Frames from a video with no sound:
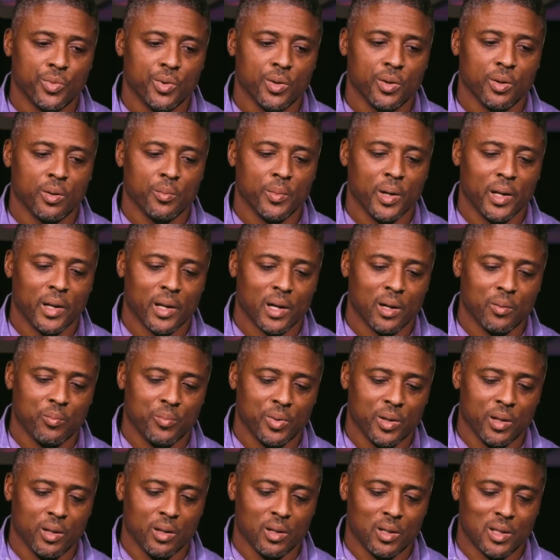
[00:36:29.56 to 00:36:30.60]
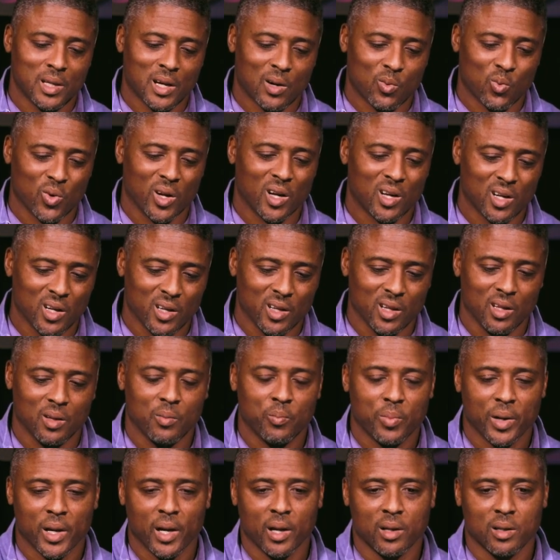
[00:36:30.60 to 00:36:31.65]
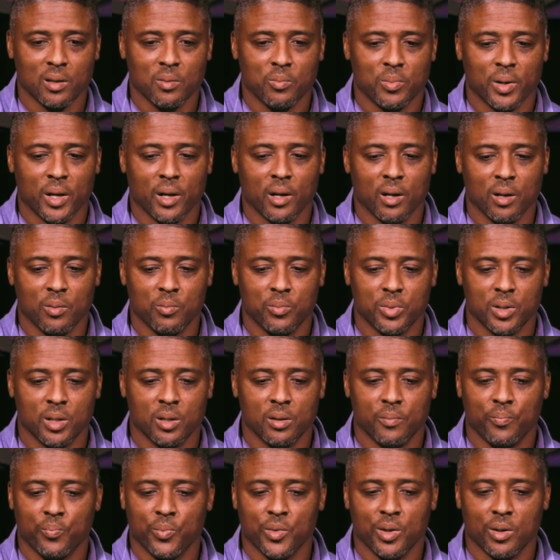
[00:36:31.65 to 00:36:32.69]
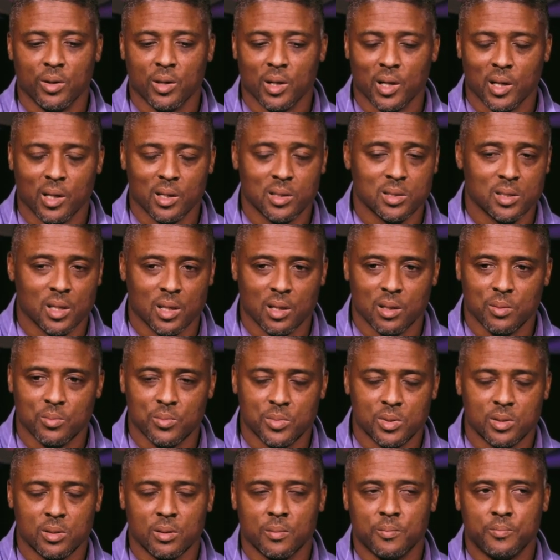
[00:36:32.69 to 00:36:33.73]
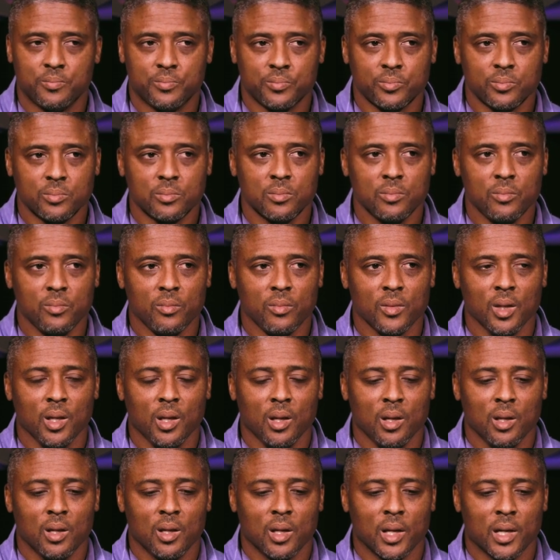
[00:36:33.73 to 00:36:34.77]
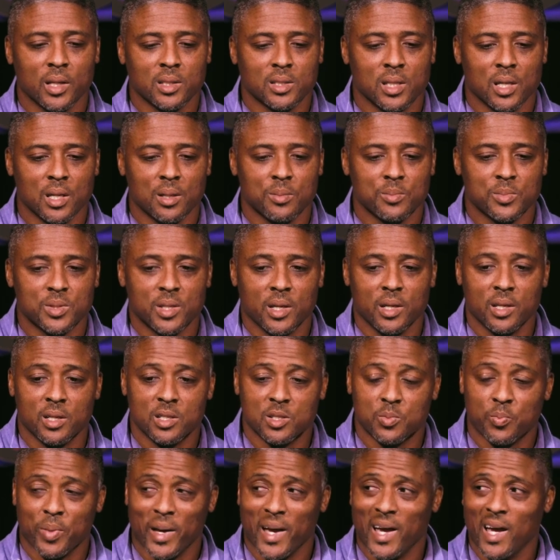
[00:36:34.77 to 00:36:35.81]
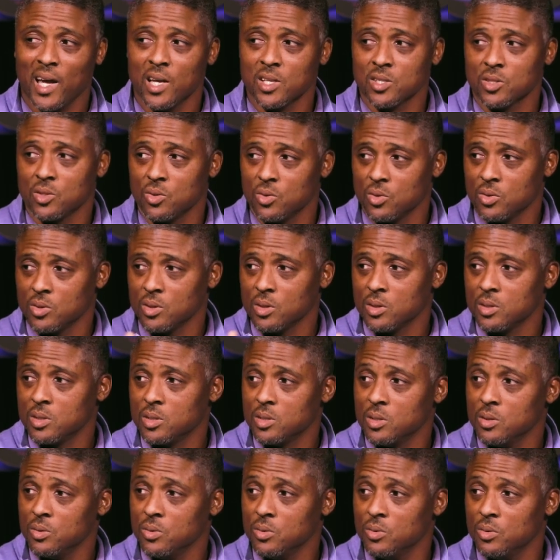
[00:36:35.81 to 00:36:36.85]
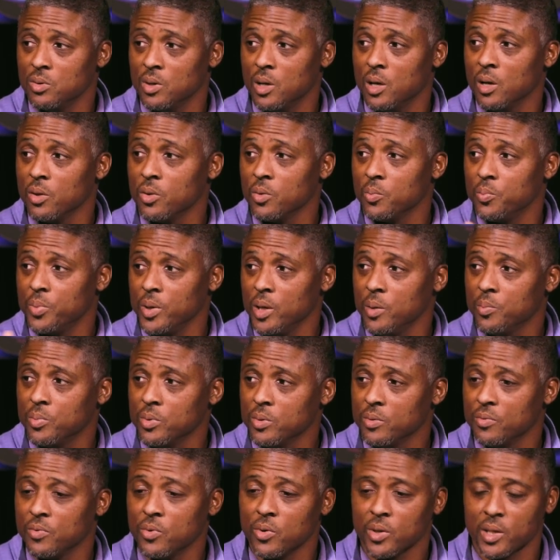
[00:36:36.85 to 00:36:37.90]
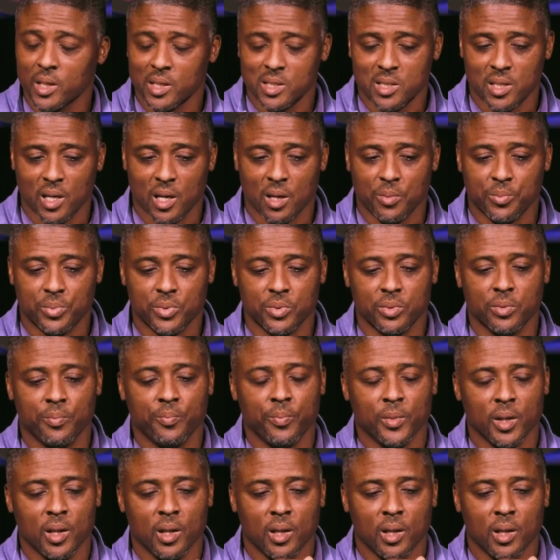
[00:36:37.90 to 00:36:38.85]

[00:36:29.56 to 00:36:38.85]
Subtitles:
you know, may not be directly impacted by it, but, you know, a lot of times it is passed on to other people. For an example,